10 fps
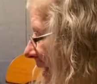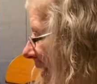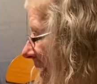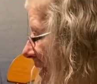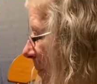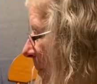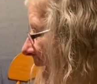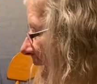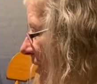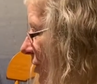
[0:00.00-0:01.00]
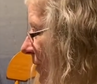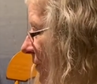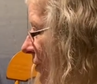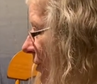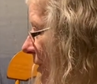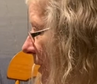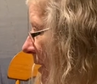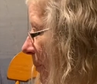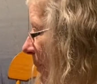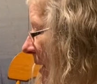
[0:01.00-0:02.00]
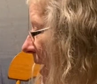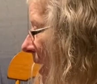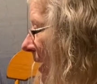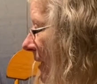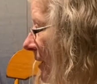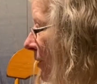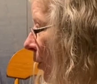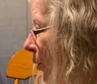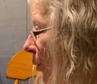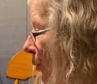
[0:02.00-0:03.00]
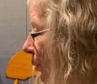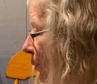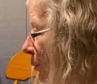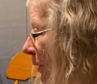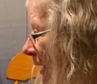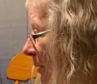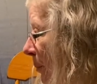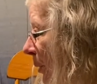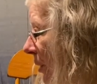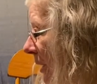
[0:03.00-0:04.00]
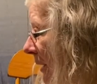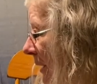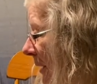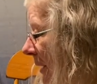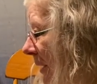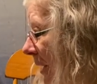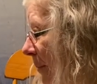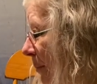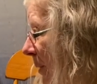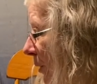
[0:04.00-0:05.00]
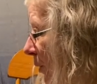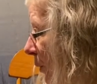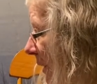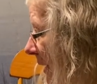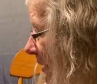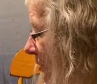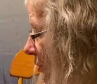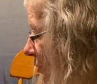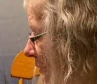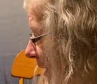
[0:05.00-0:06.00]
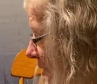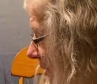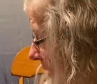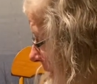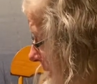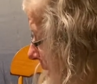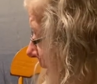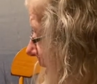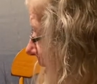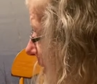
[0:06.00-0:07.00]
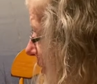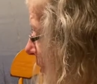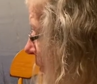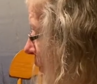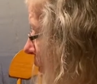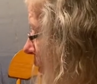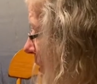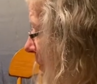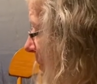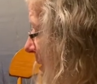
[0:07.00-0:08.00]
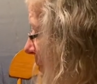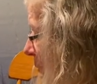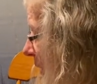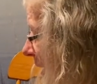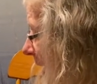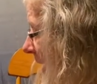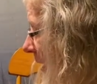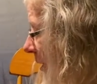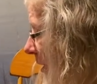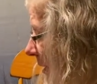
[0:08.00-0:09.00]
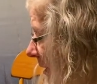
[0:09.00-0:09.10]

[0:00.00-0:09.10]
In a patch of dirt behind an old red barn, milkweed stretches into the warm spring air.